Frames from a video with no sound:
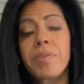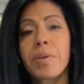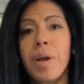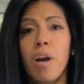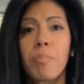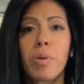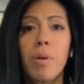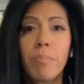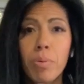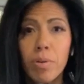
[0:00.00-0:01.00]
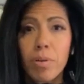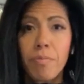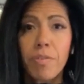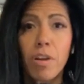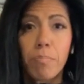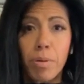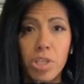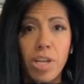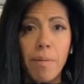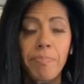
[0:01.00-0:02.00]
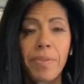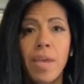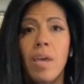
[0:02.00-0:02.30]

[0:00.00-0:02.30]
to help you improve your push-up.